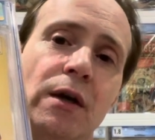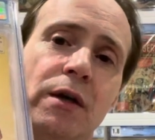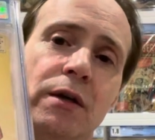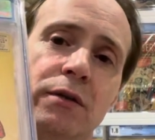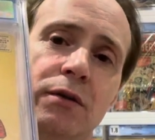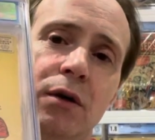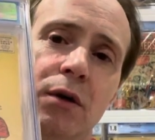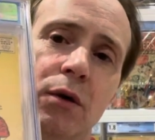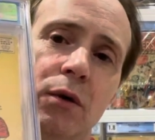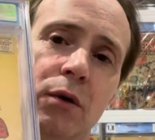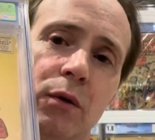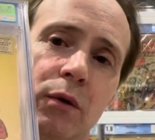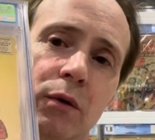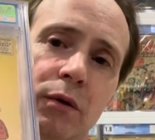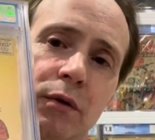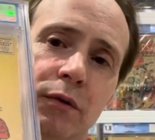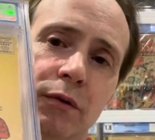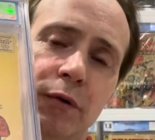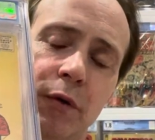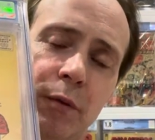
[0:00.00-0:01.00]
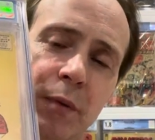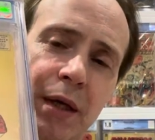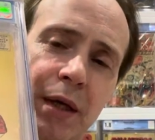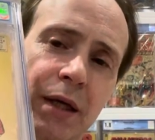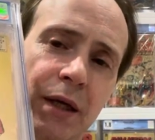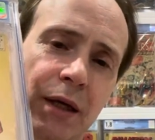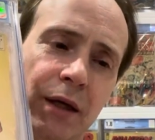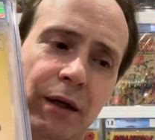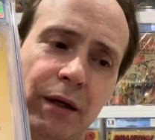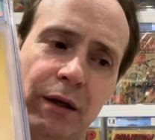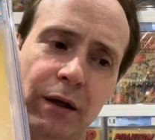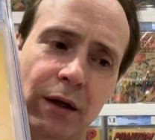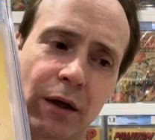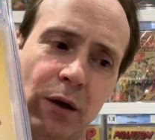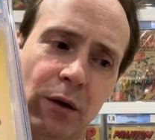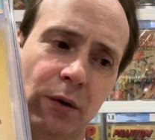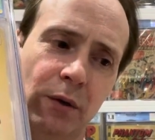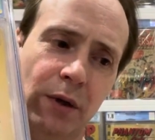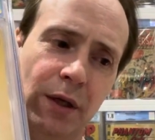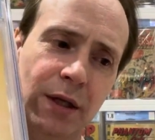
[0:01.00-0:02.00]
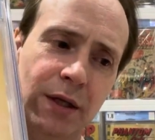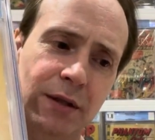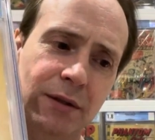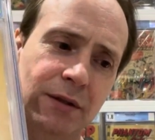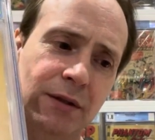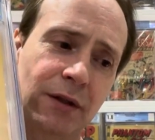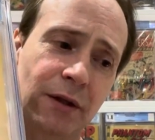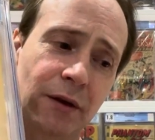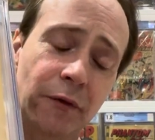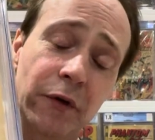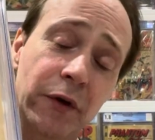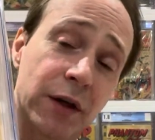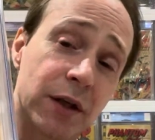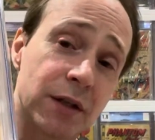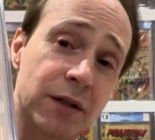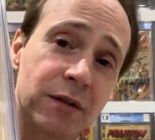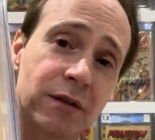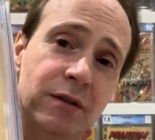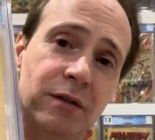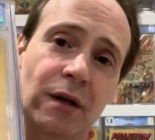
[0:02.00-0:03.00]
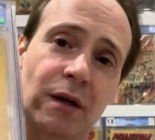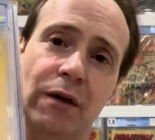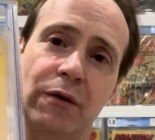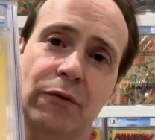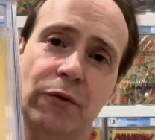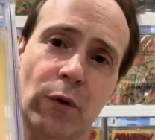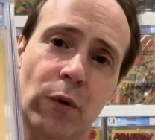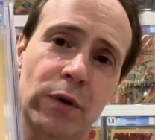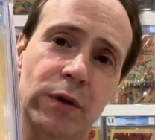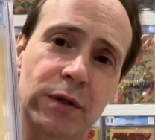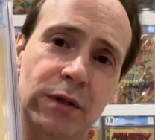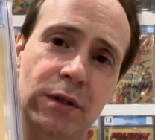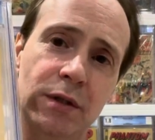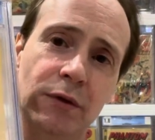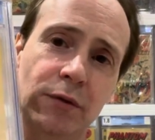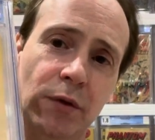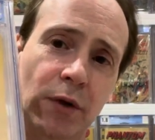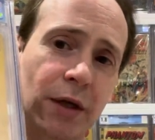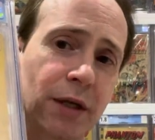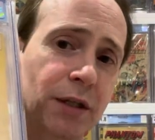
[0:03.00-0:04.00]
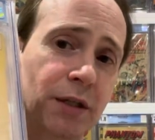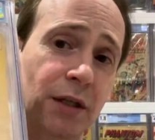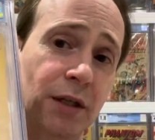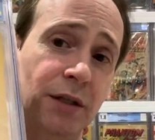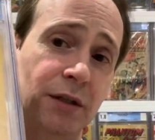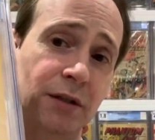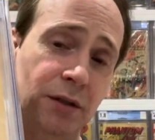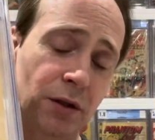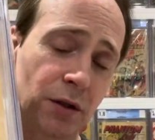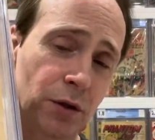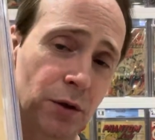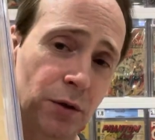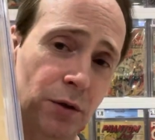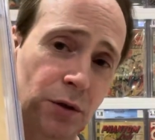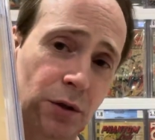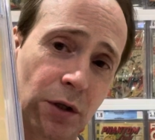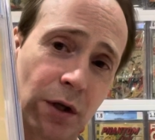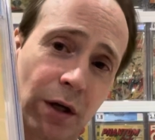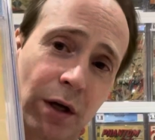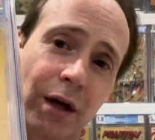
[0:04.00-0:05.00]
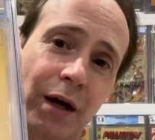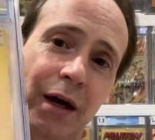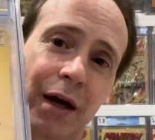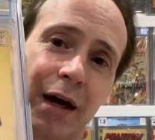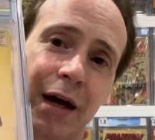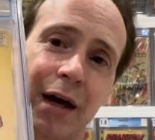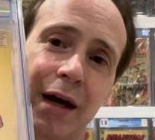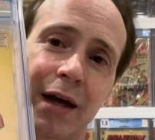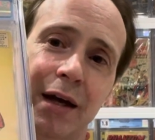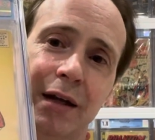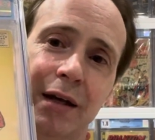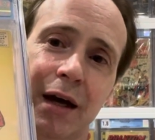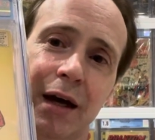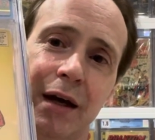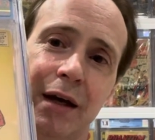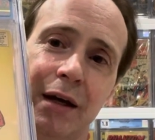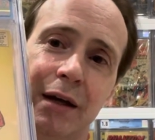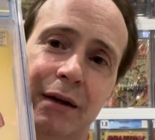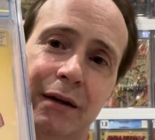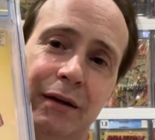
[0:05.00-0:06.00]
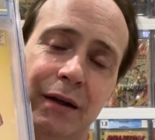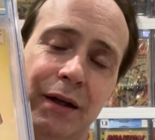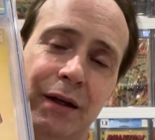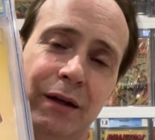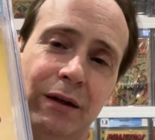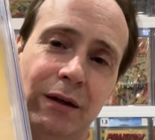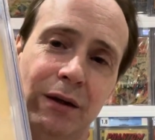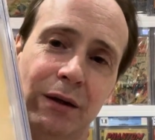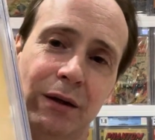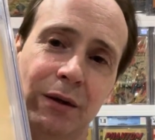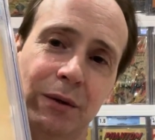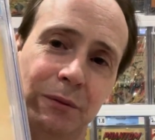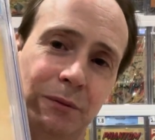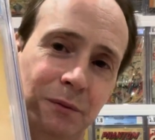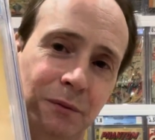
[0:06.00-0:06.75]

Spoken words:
So for me, you know, his significance for the Silver Age is huge. And I think, you know,